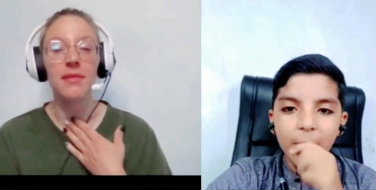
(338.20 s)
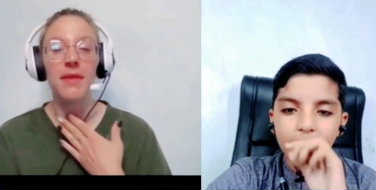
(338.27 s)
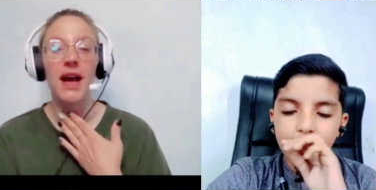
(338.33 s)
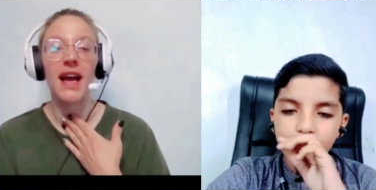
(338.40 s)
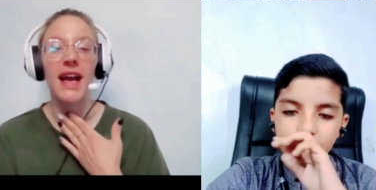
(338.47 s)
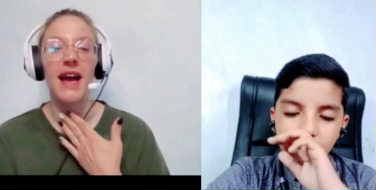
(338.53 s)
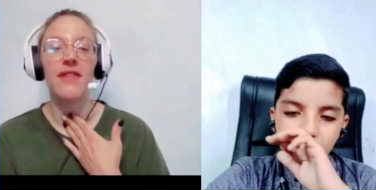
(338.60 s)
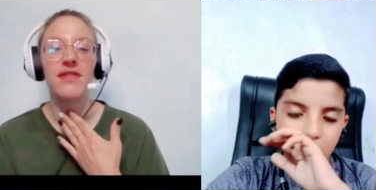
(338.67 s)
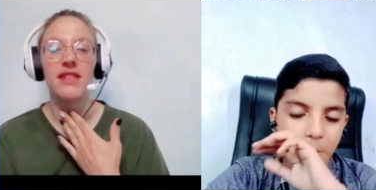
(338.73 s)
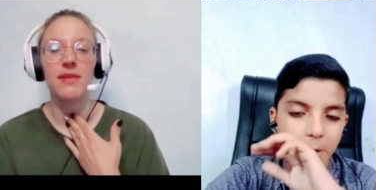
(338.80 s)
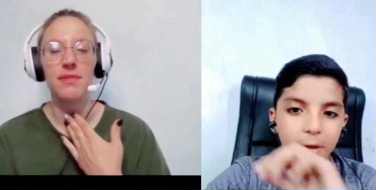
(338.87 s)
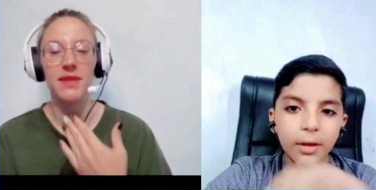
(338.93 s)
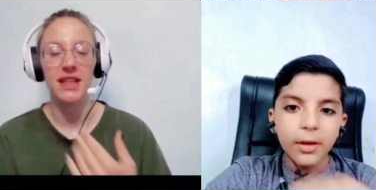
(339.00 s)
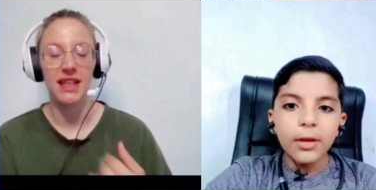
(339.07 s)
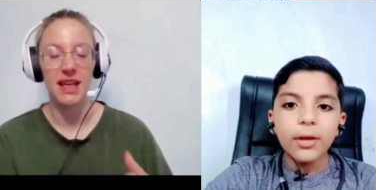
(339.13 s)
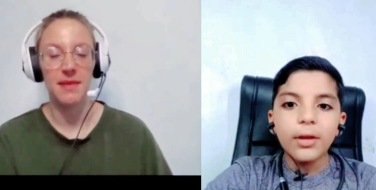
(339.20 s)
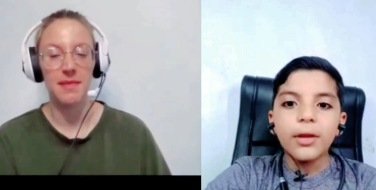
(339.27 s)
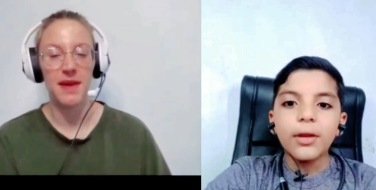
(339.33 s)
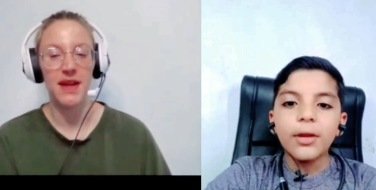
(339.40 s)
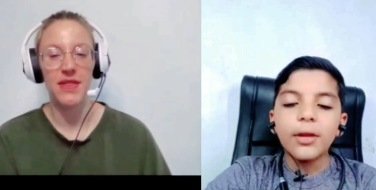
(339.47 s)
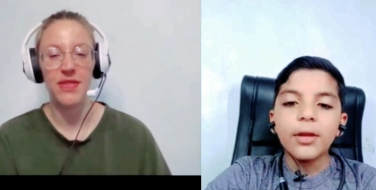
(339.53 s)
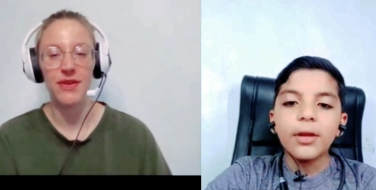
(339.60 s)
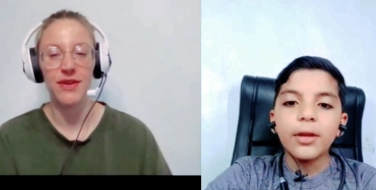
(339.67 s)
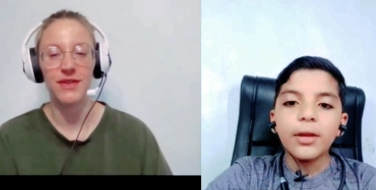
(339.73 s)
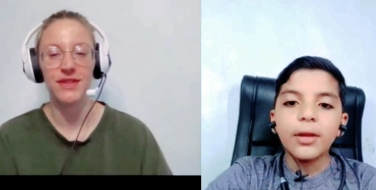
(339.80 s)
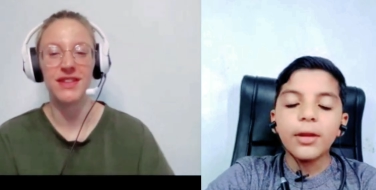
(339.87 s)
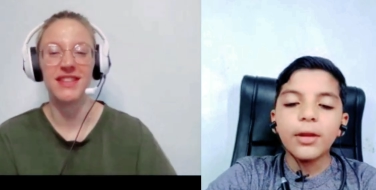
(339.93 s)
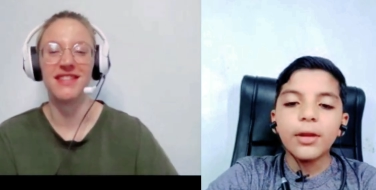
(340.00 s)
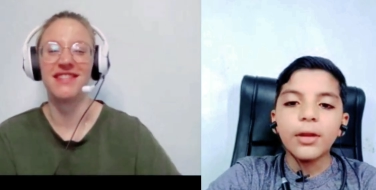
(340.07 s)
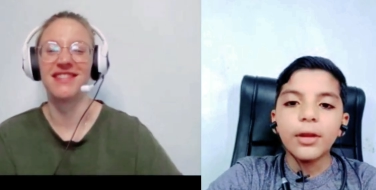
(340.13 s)
Speaker 1: Sorry, I have something in my
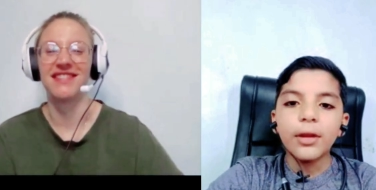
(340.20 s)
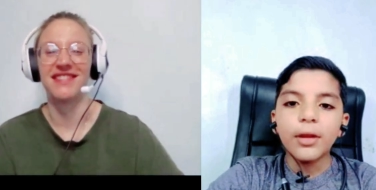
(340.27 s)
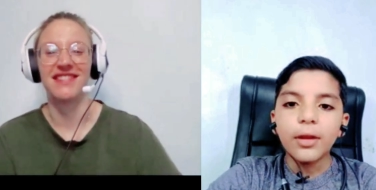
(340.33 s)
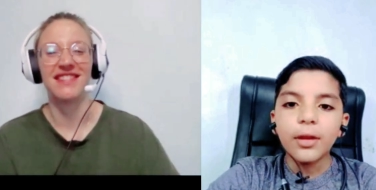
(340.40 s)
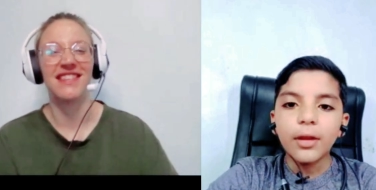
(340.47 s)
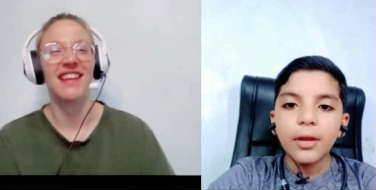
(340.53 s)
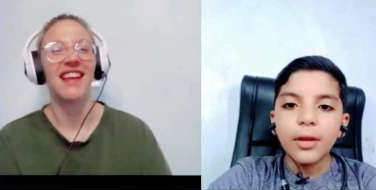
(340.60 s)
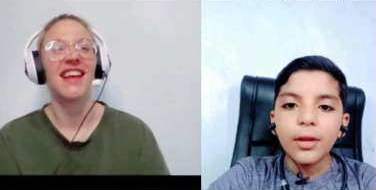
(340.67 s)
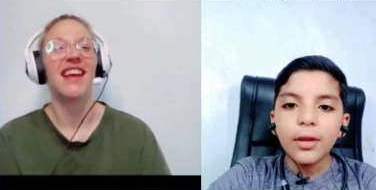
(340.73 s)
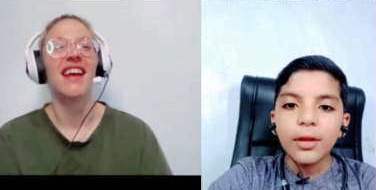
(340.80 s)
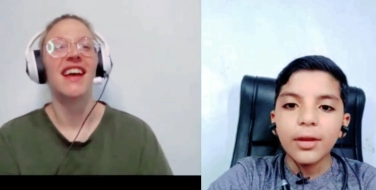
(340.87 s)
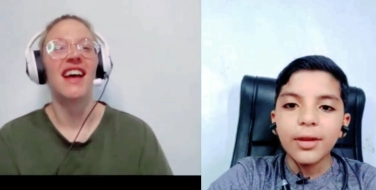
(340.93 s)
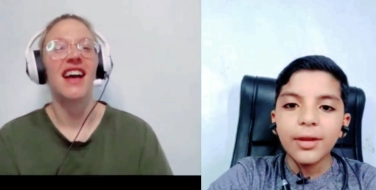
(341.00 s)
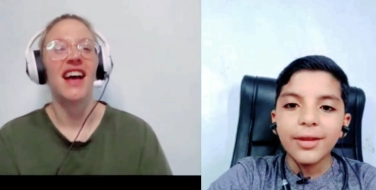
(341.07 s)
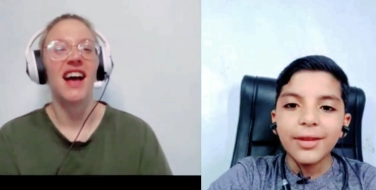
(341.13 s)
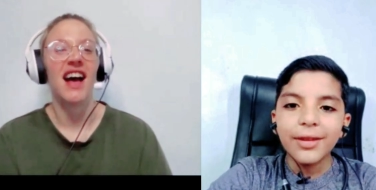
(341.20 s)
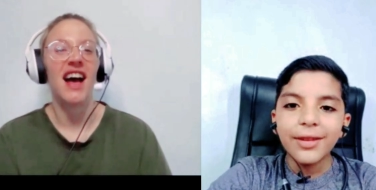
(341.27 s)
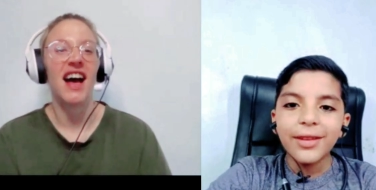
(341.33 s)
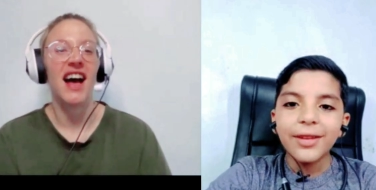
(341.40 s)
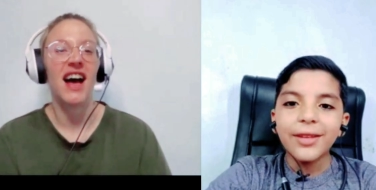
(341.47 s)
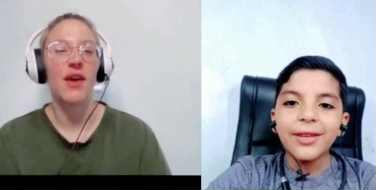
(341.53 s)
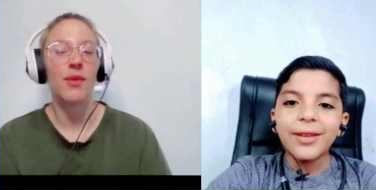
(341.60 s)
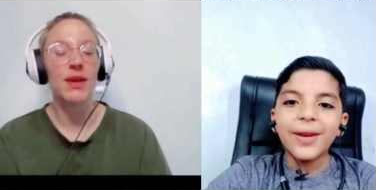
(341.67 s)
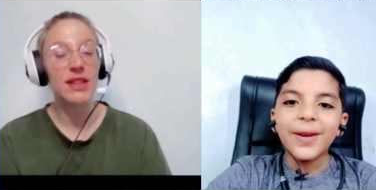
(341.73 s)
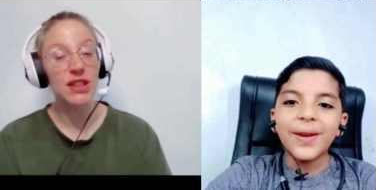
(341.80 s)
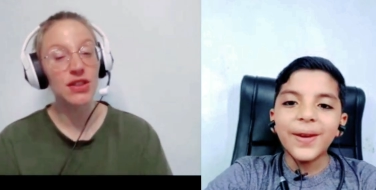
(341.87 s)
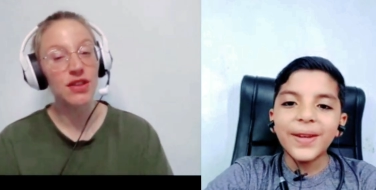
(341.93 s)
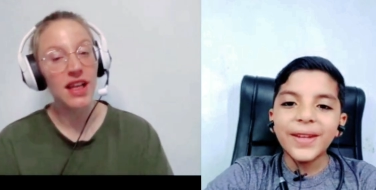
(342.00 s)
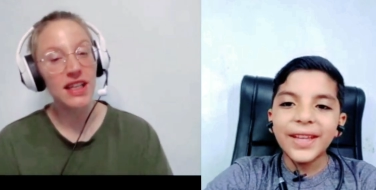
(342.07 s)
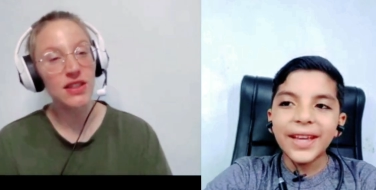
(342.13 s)
throat. Uh,
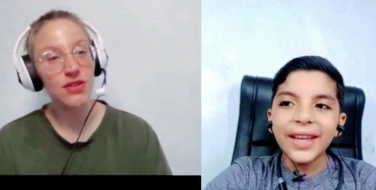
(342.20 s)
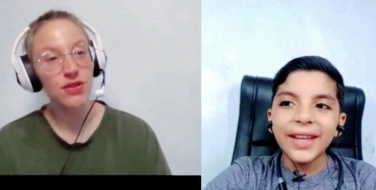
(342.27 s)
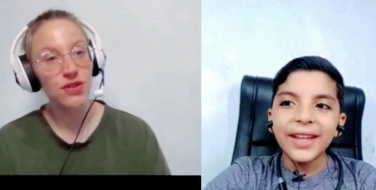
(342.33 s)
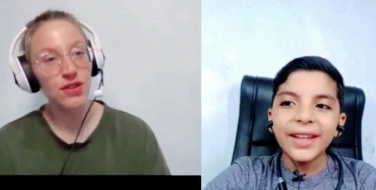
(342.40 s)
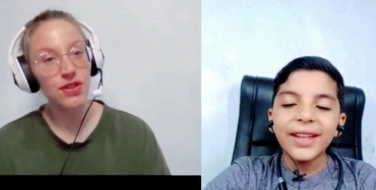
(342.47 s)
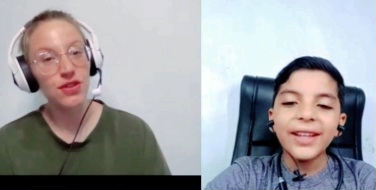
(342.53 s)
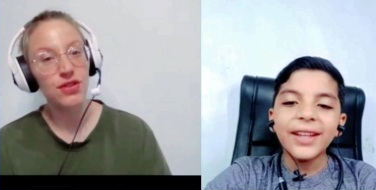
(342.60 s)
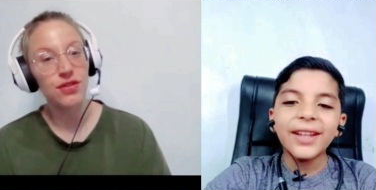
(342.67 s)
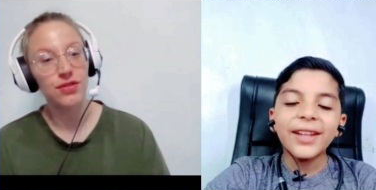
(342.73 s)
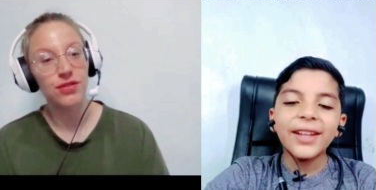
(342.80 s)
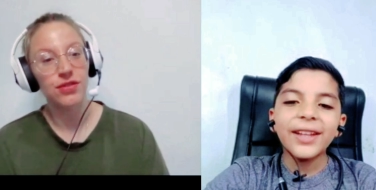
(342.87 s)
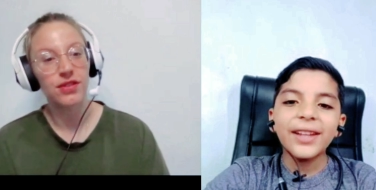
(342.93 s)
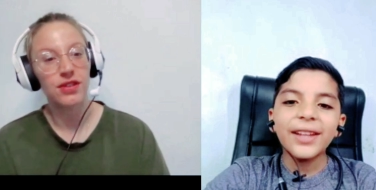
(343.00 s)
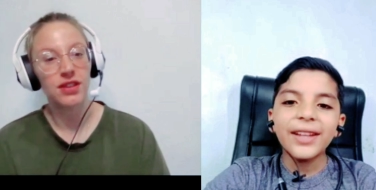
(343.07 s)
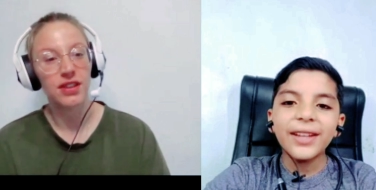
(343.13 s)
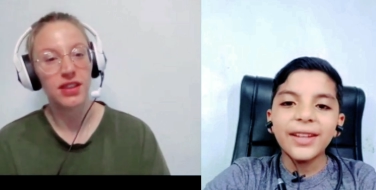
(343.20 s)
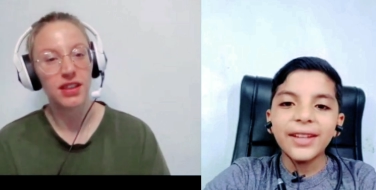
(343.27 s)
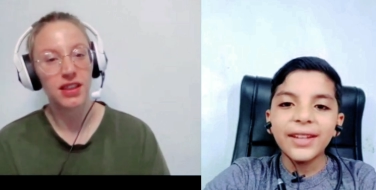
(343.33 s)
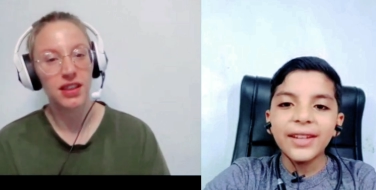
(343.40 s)
what do you like to do?